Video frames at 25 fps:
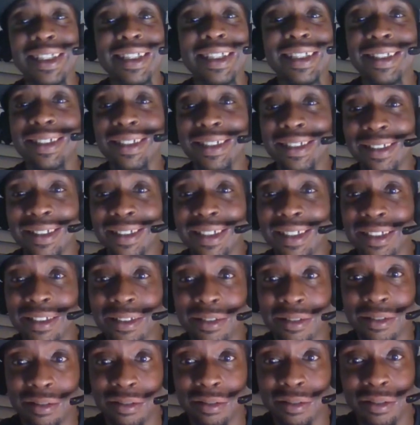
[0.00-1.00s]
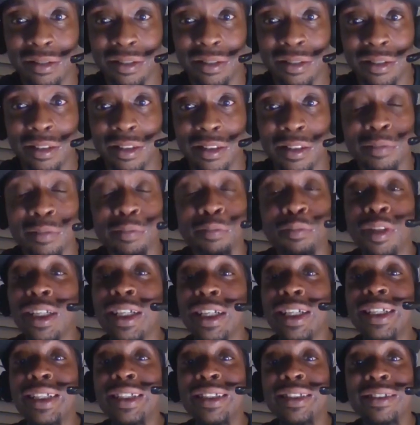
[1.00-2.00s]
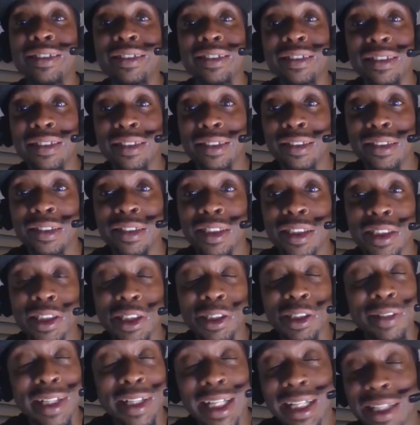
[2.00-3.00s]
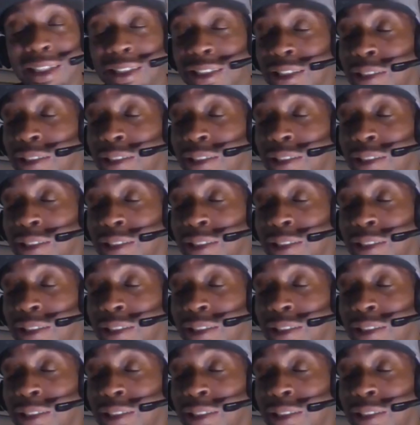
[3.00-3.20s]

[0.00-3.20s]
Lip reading: the end of the day, Brady, you're not